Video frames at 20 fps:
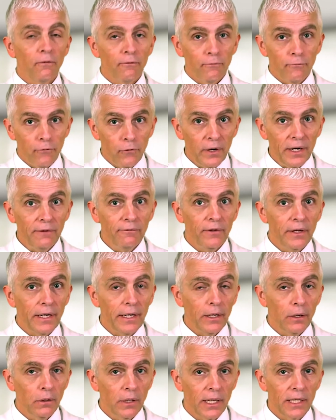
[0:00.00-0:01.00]
free
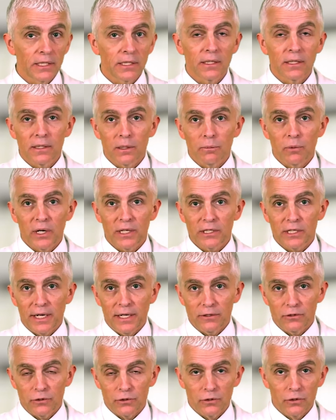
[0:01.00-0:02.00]
video lesson at the Breast
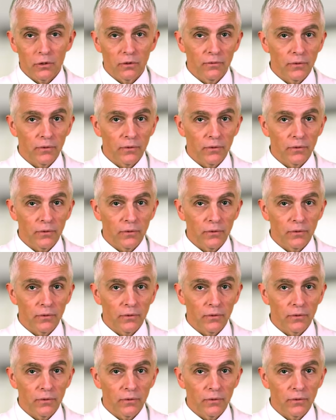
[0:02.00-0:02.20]
Cancer School